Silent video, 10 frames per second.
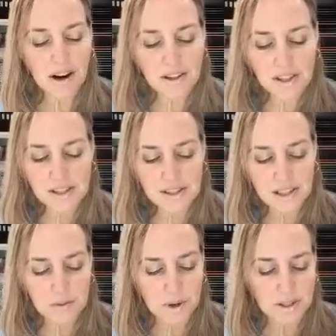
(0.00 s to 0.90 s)

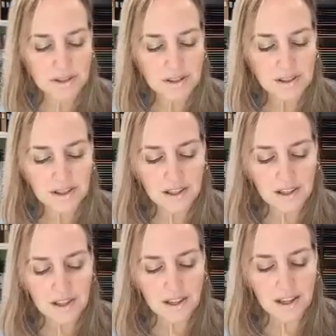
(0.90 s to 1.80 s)
artistic ones
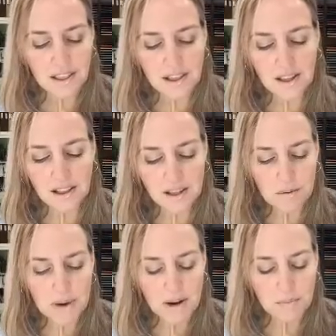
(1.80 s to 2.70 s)
in the clear
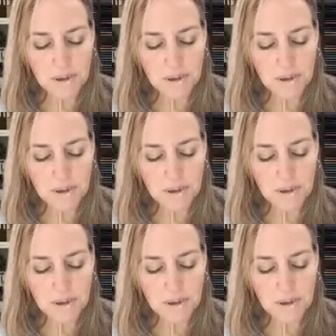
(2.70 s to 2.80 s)
mount.